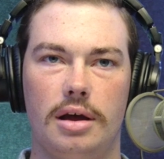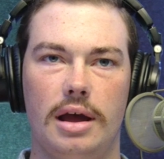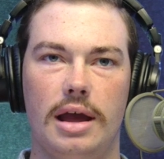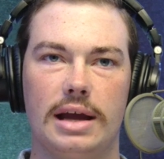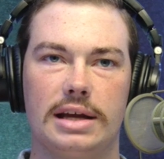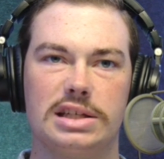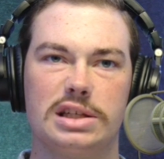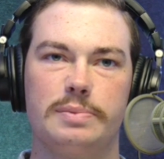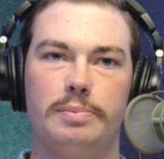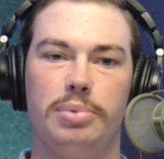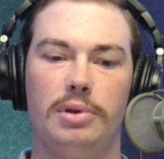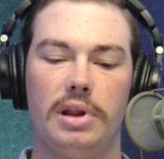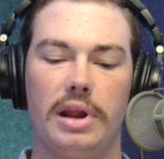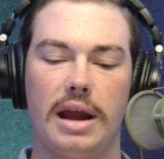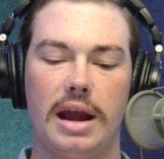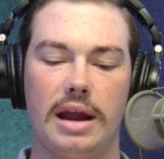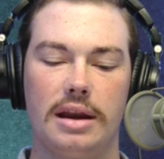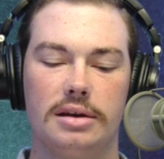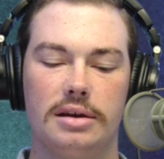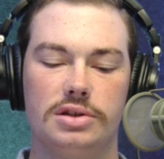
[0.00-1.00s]

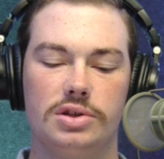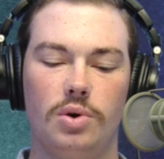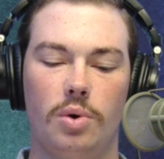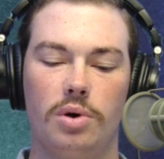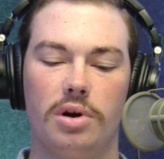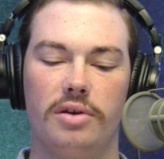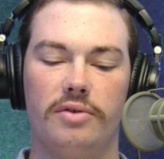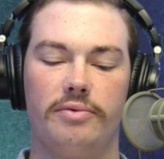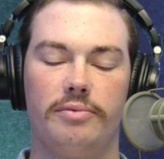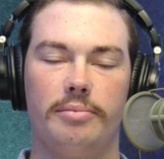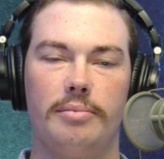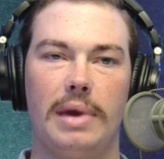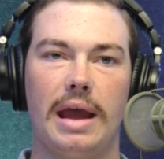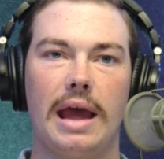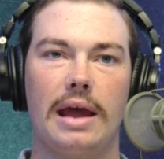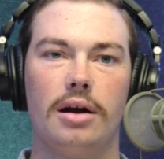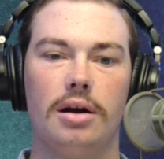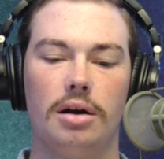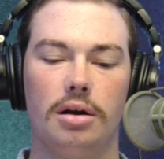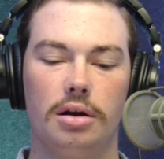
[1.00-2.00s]
explain sort of
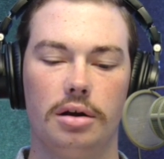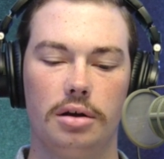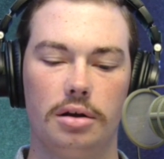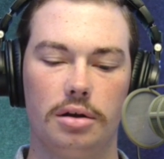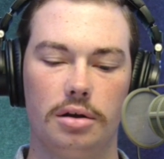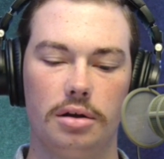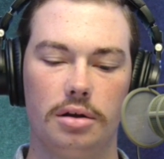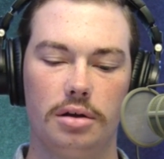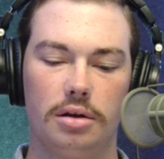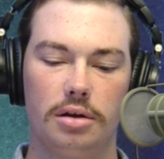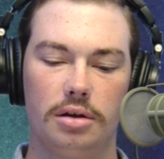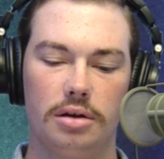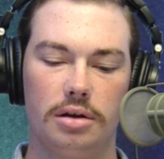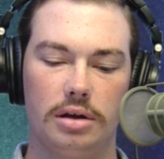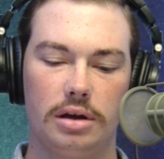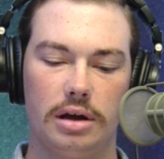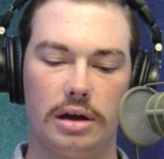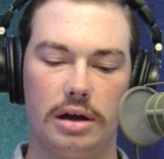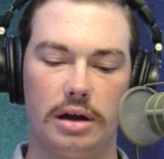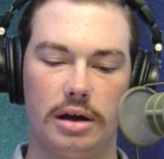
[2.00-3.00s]
manner.
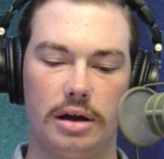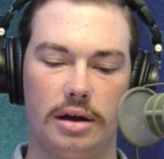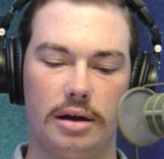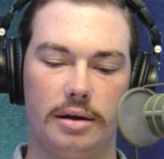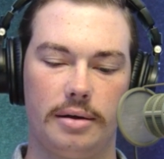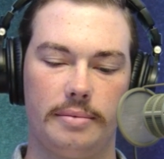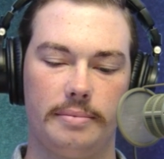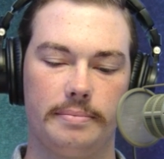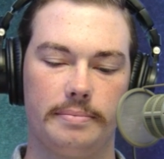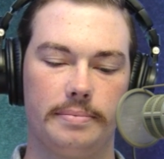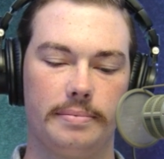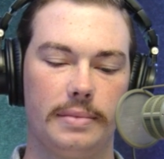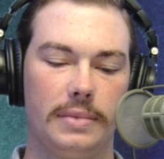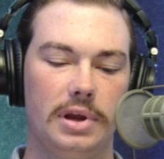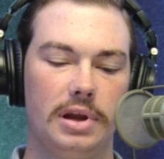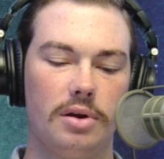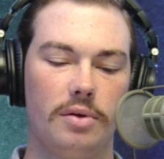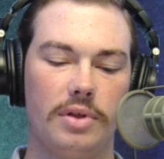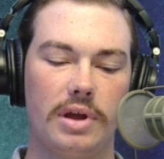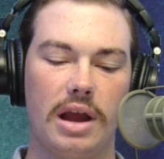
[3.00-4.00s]

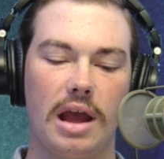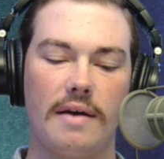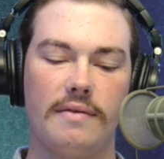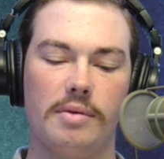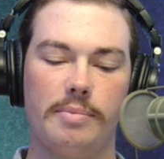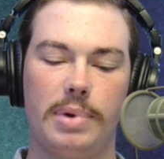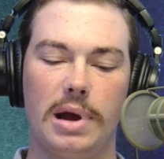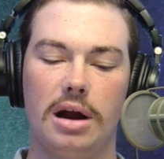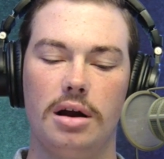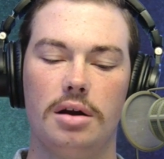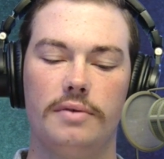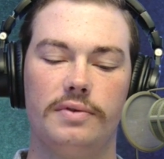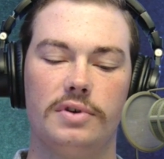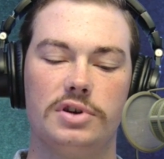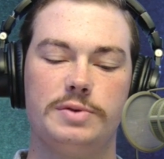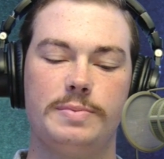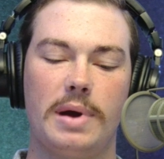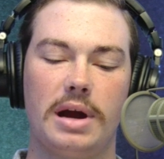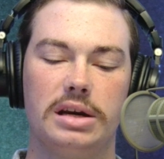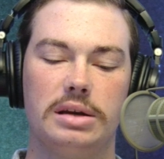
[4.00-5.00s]
They have a pair of
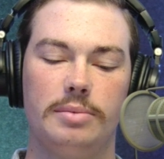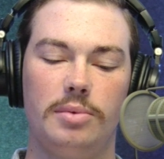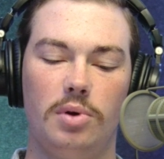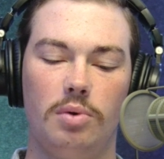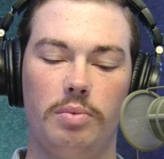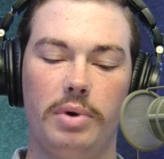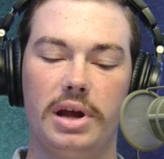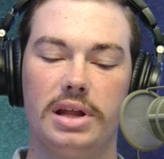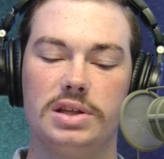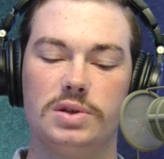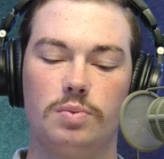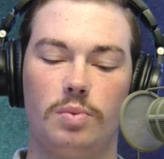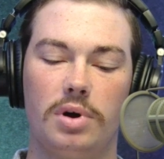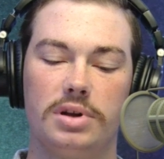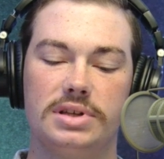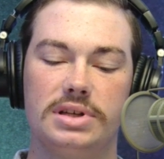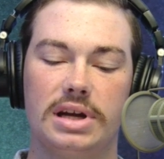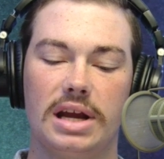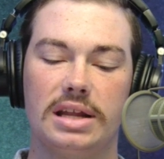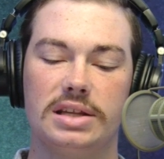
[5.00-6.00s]
respectable wins.
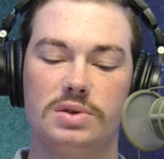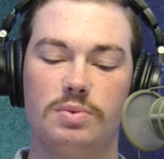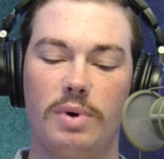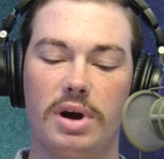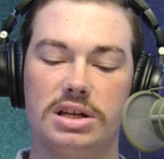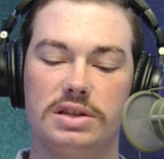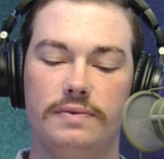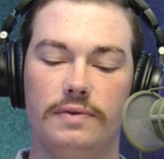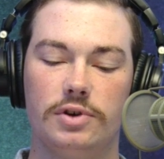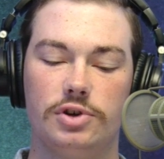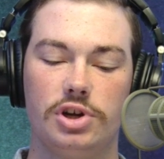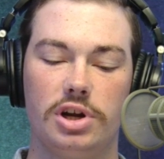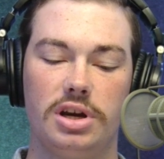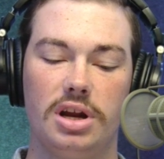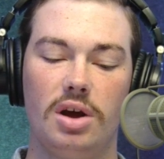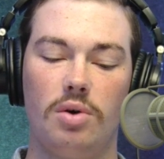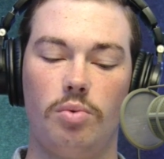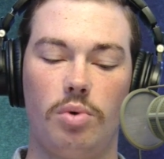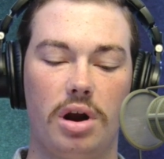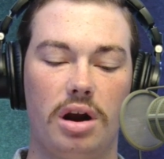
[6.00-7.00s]
One's against West
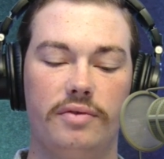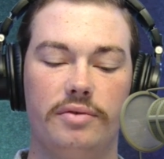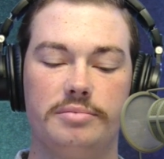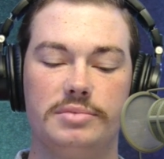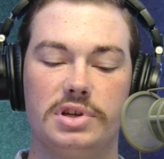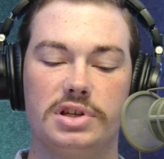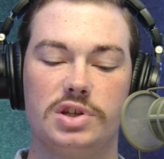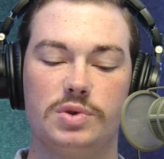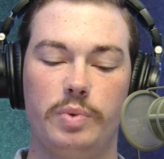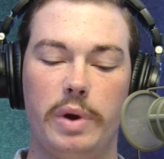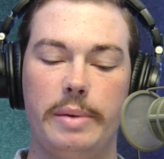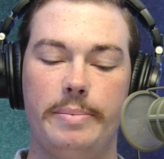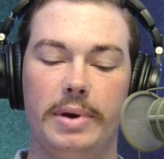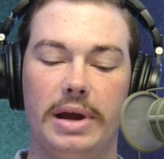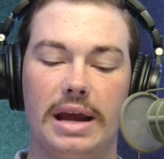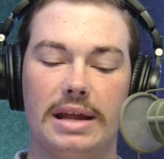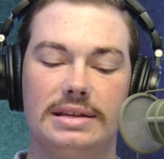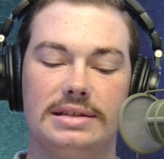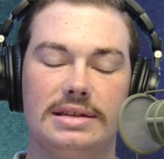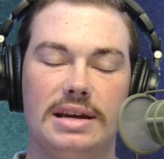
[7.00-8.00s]
Virginia. One of them's a sweep
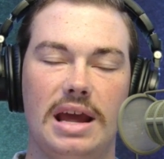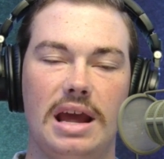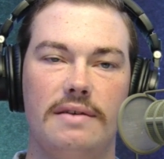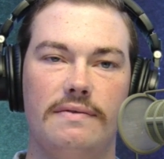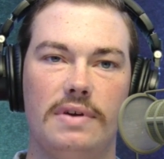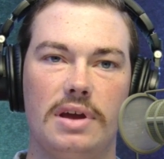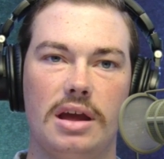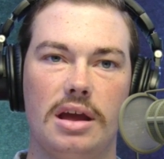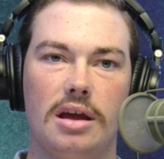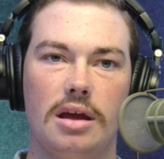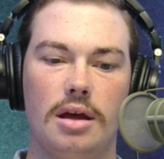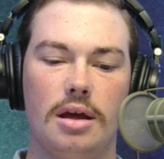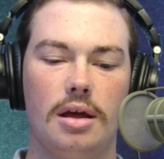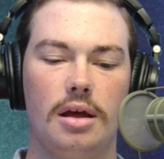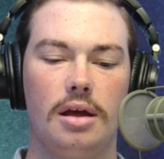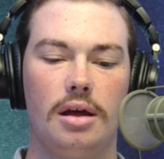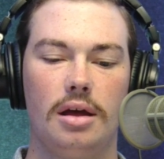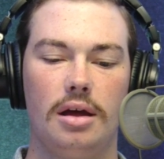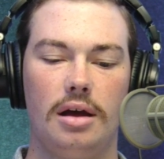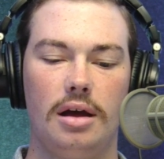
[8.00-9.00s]
against Navy.
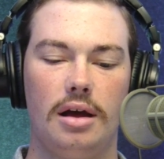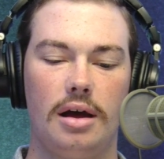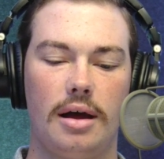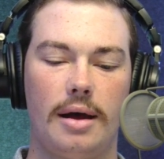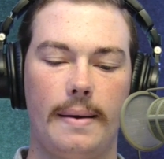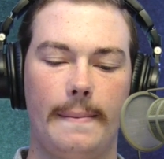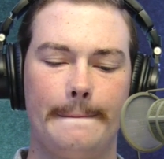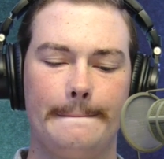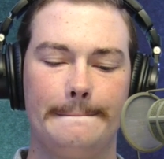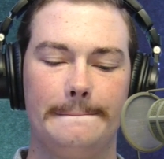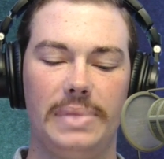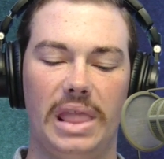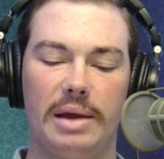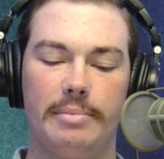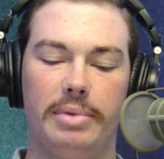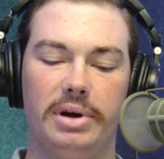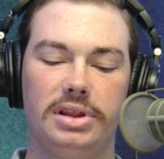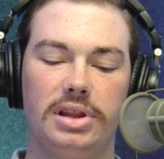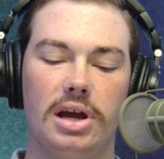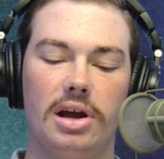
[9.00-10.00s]

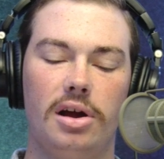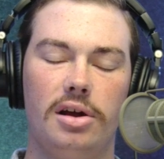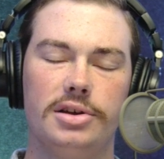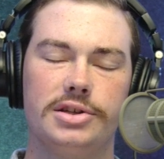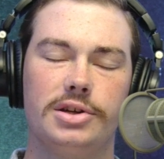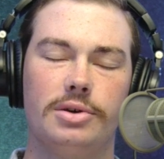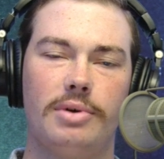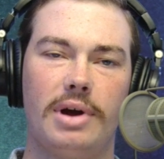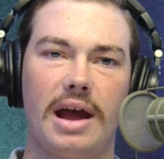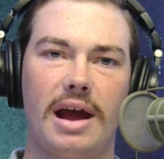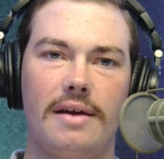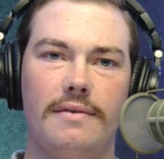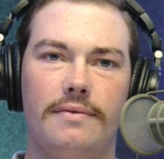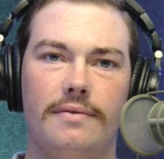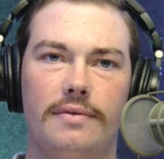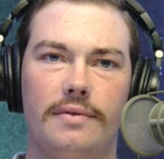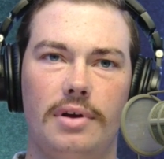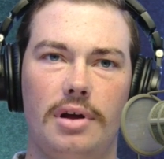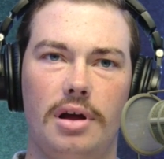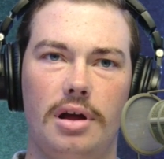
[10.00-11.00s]
But they also have
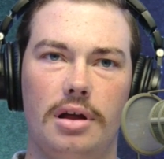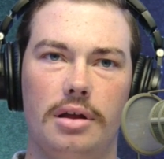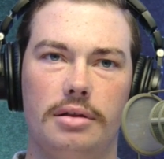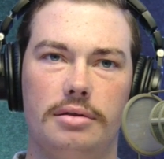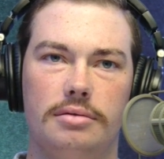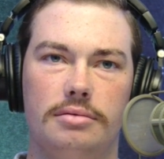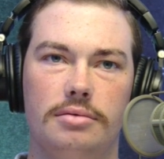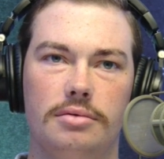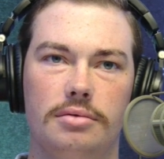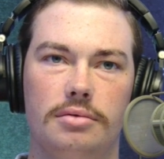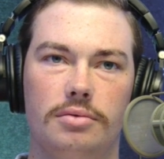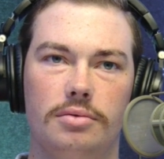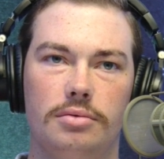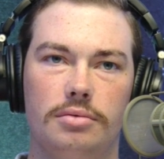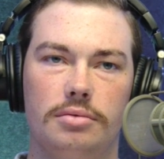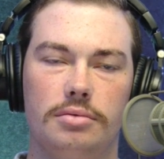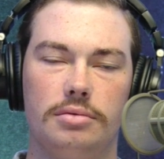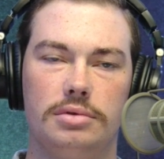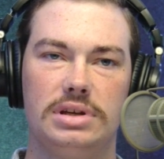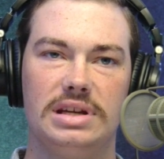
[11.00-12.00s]
a
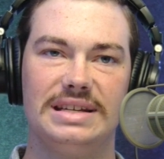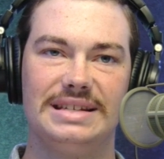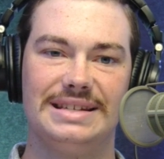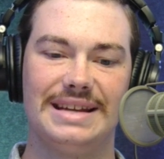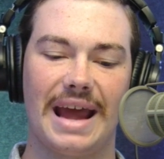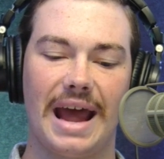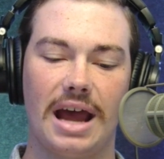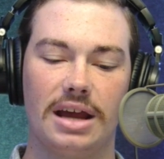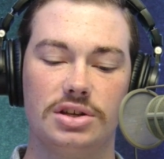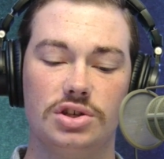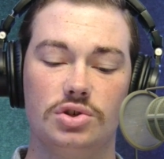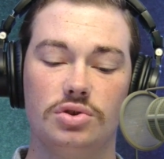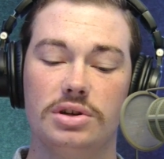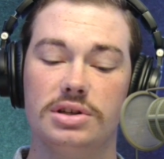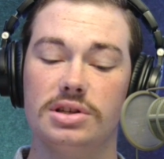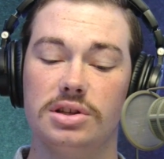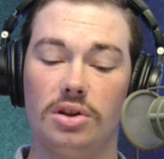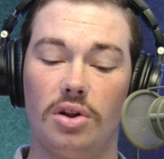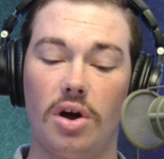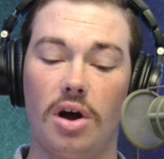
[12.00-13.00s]

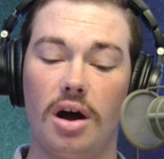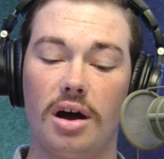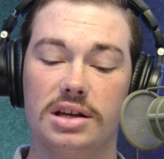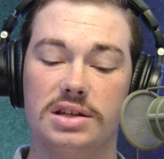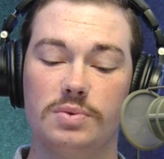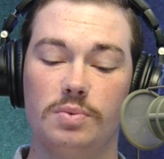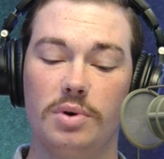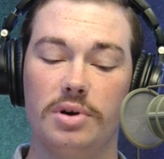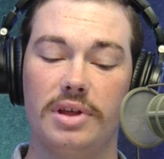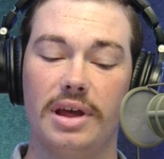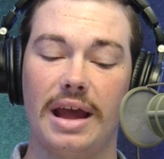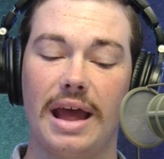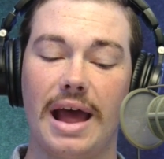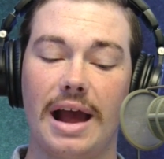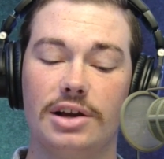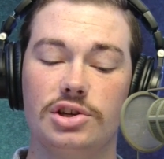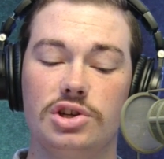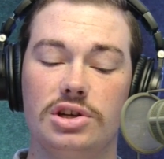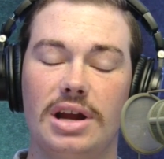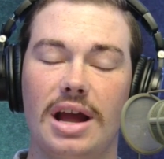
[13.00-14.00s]
disastrous loss where they
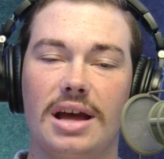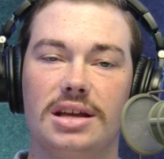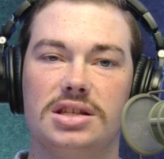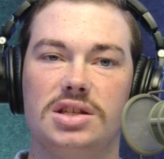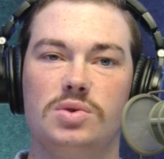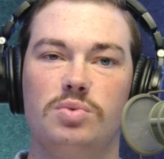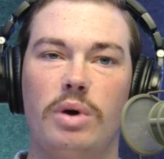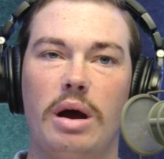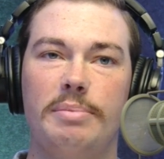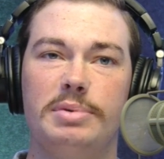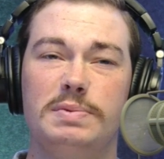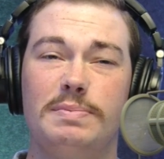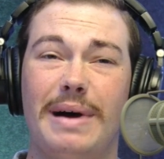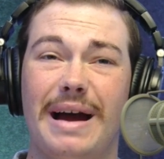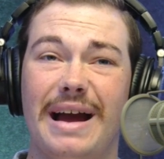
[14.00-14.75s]
actually got swept